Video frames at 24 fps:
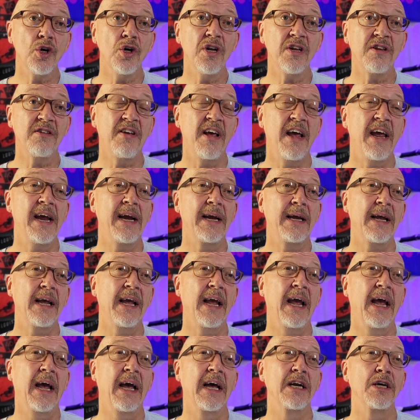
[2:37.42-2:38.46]
going to take
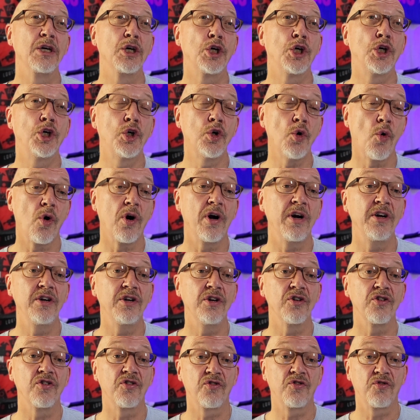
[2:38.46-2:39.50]
and shorten
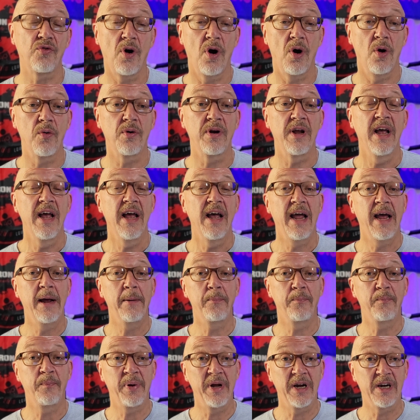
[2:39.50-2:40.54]
your stroke and
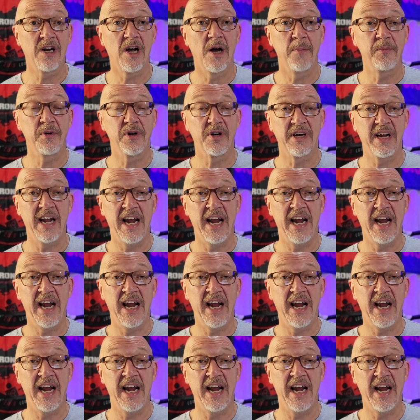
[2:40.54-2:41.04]
pick up your